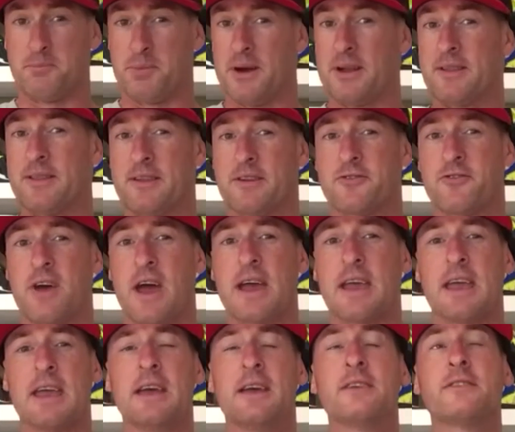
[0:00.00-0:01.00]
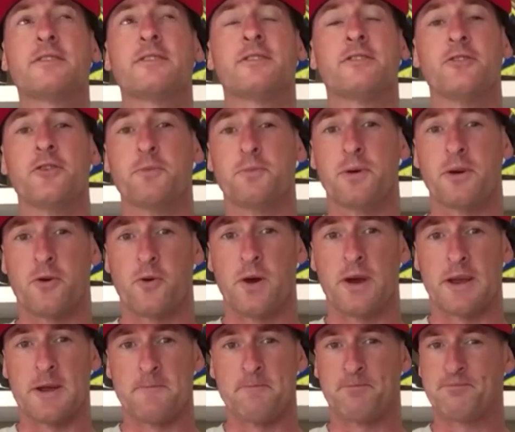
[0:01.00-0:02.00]
but the track is super
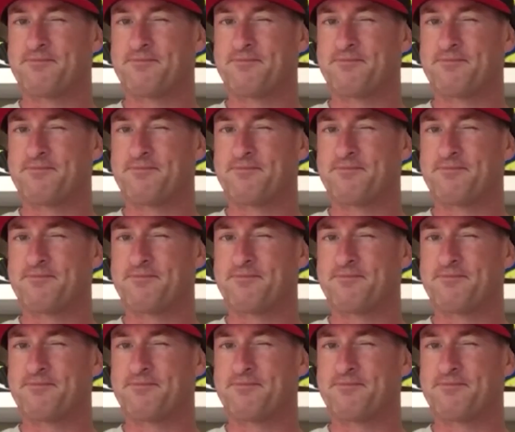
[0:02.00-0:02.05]
quick.